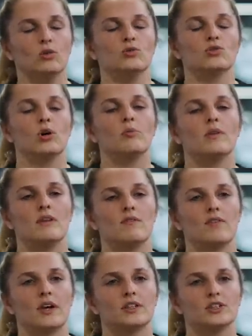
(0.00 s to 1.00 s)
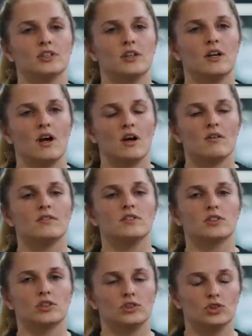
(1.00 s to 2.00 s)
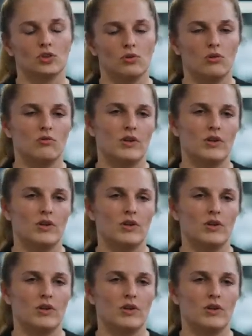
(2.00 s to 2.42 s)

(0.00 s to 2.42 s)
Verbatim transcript: on top of the infection enough and to control the